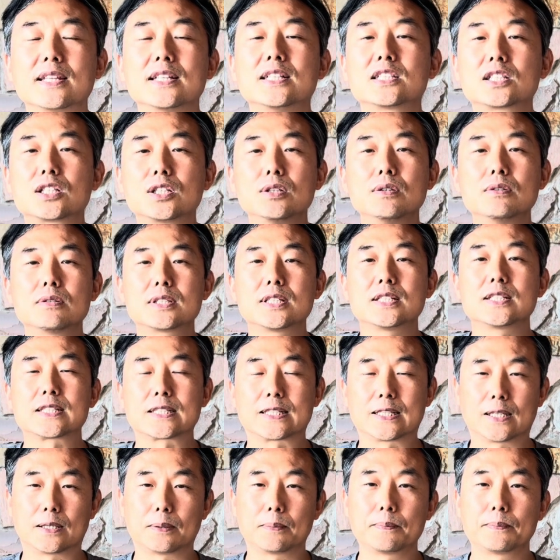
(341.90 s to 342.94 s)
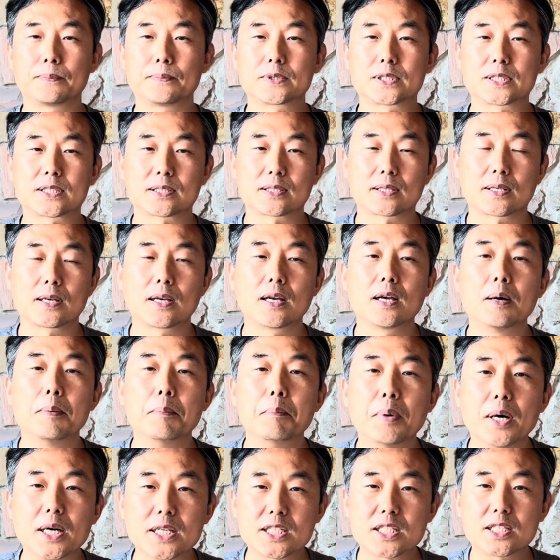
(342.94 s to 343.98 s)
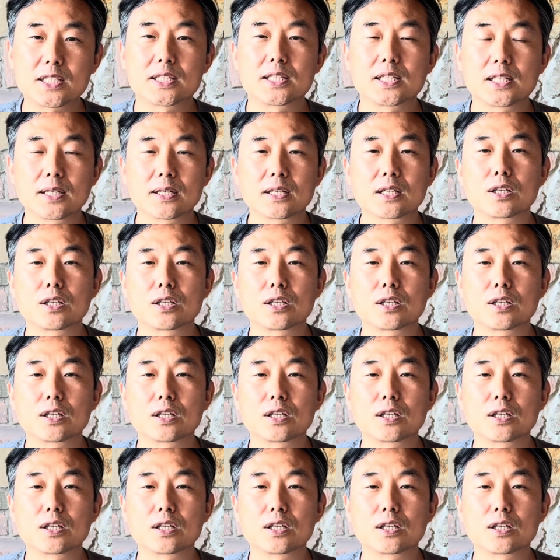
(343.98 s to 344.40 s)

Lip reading: these two systems must